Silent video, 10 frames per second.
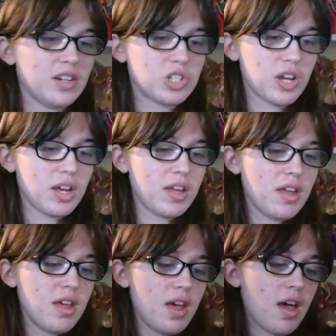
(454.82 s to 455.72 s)
Aisha.
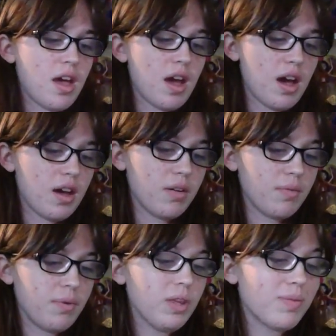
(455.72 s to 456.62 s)
Uh,
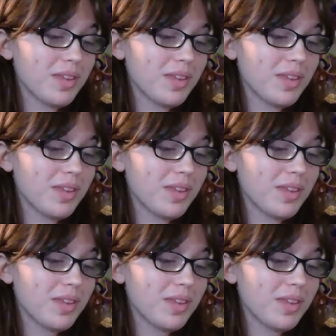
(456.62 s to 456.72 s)
really,